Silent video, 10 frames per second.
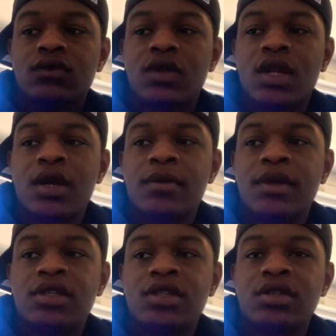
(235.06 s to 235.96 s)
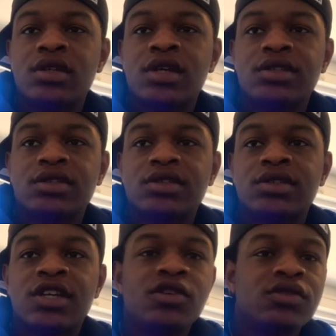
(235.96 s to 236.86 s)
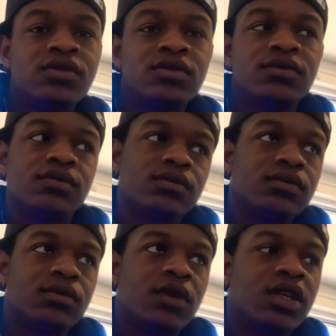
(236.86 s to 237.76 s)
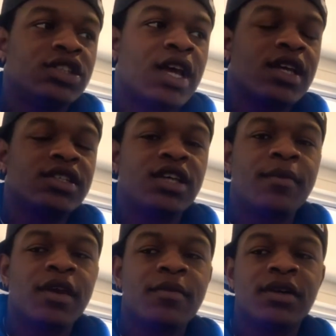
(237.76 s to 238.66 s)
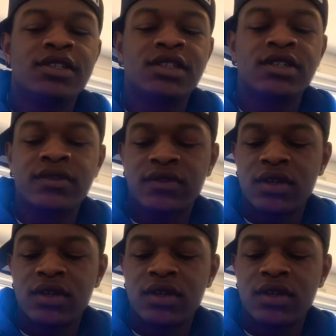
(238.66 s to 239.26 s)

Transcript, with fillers: I basically like sell like jackets I make myself